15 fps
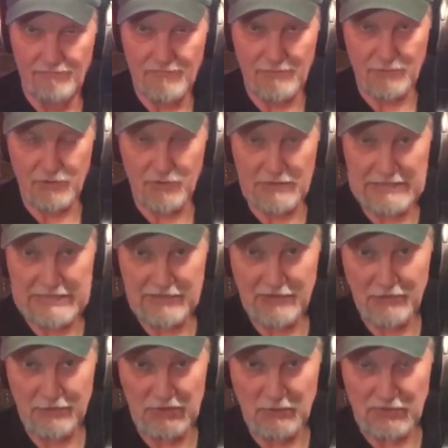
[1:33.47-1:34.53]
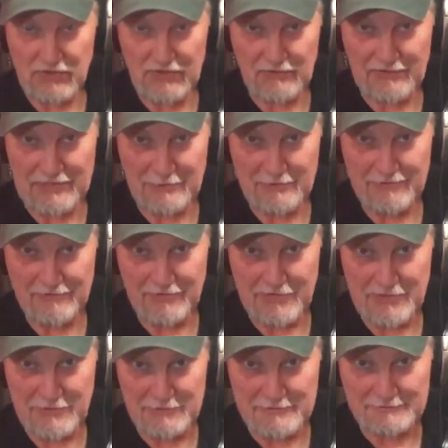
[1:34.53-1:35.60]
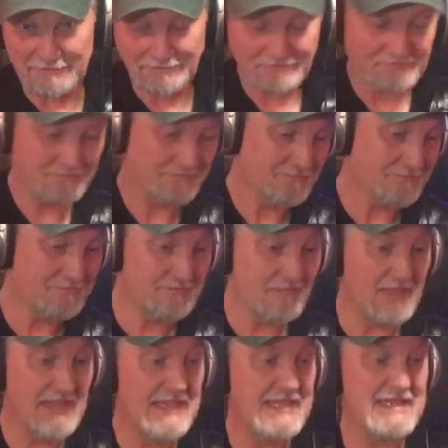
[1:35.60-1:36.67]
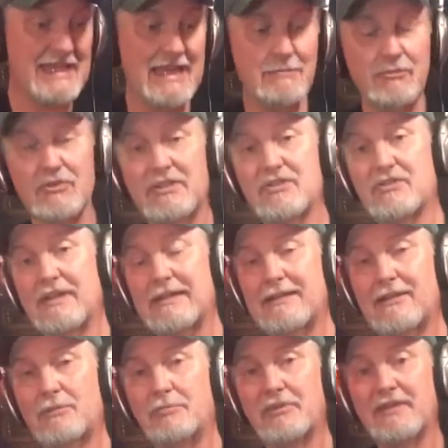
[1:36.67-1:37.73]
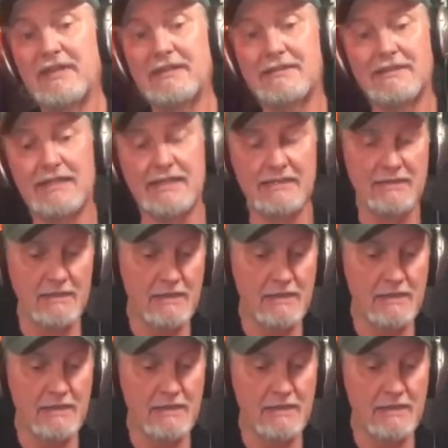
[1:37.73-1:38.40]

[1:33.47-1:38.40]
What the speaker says: What you need to know is what's the right one for you. And I'm going to try and help with that today.